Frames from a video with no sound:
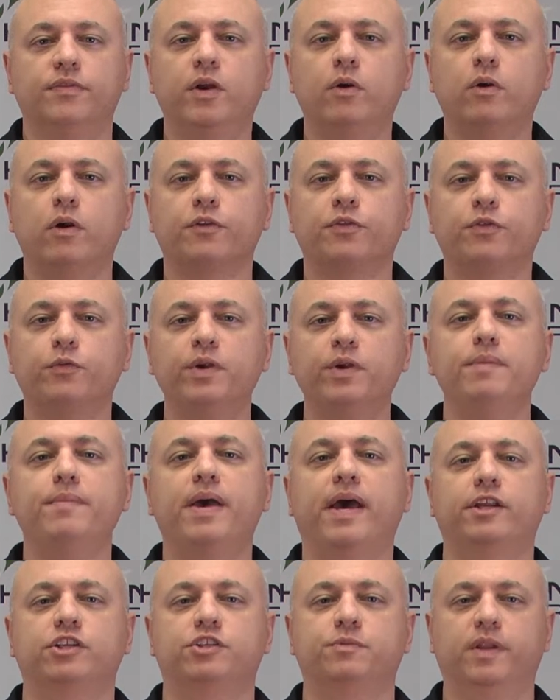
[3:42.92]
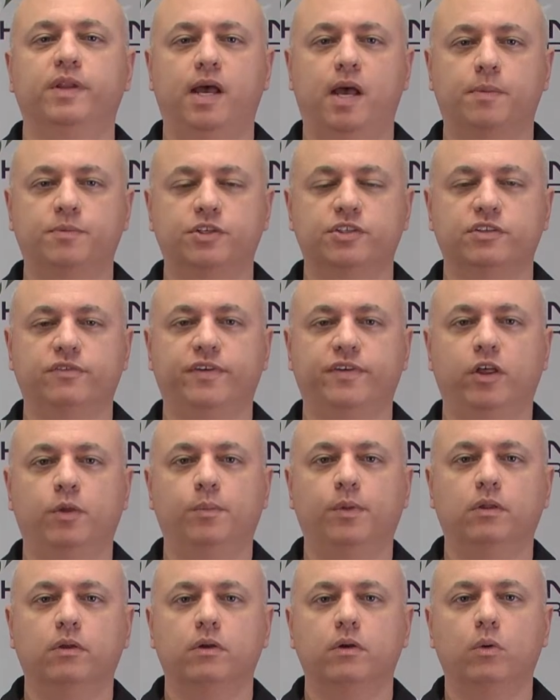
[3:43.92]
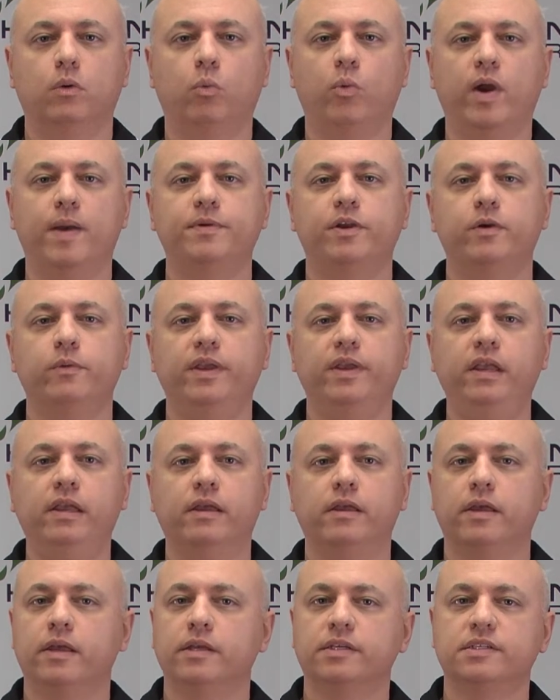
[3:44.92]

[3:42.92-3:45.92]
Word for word: There are three management options available: Web G U I,